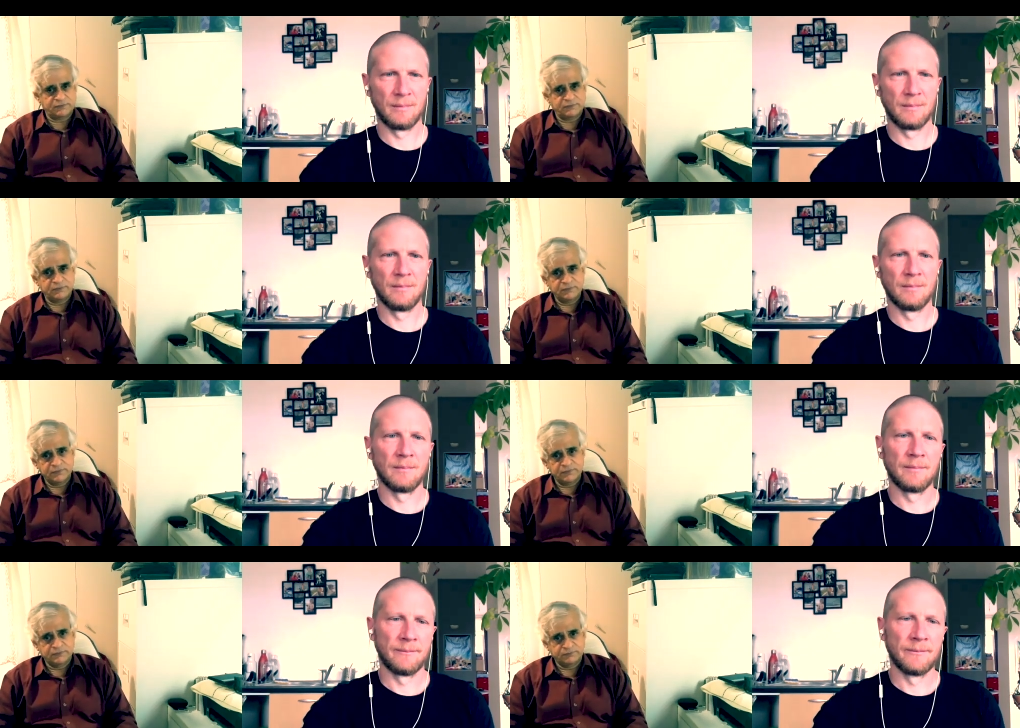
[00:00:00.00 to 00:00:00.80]

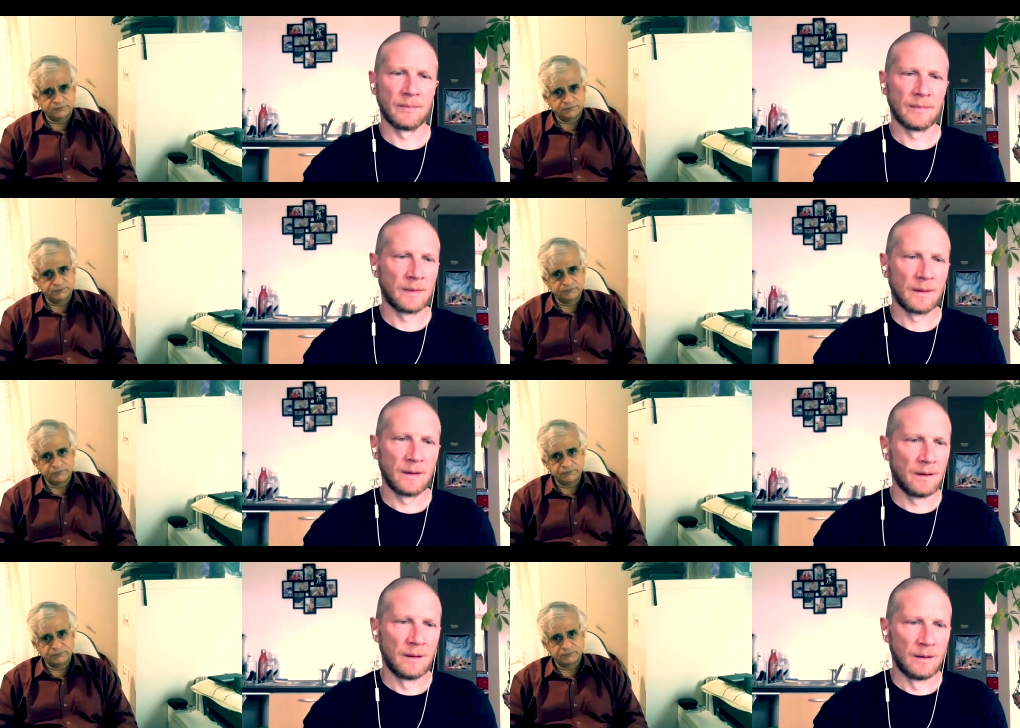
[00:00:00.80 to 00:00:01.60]

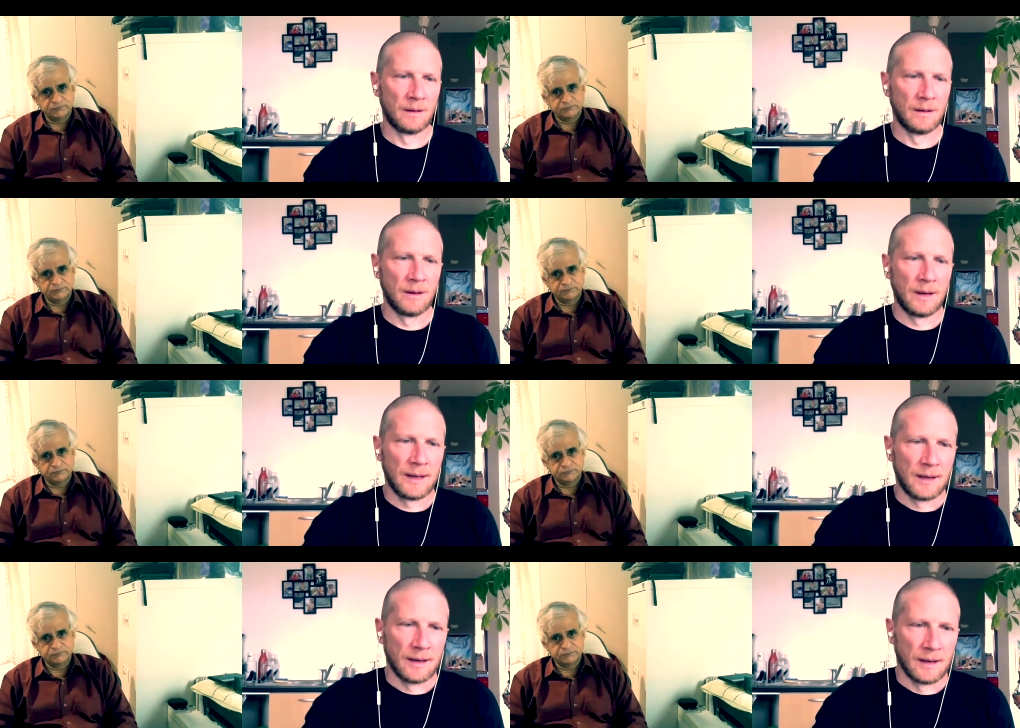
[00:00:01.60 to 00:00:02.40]

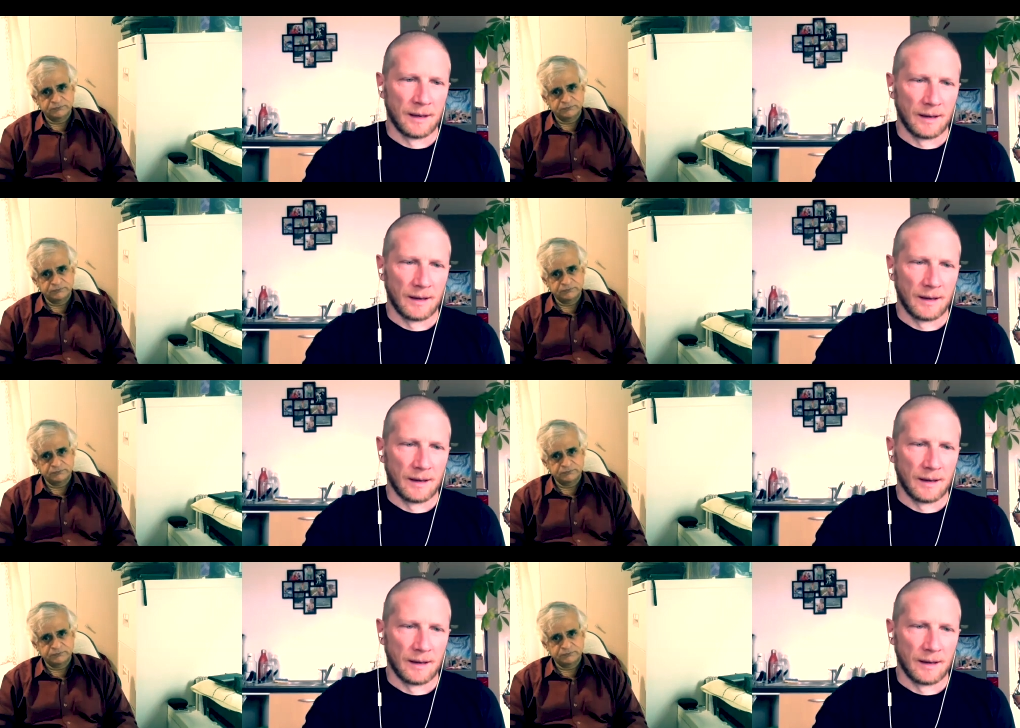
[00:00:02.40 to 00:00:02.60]
No one is speaking in this clip.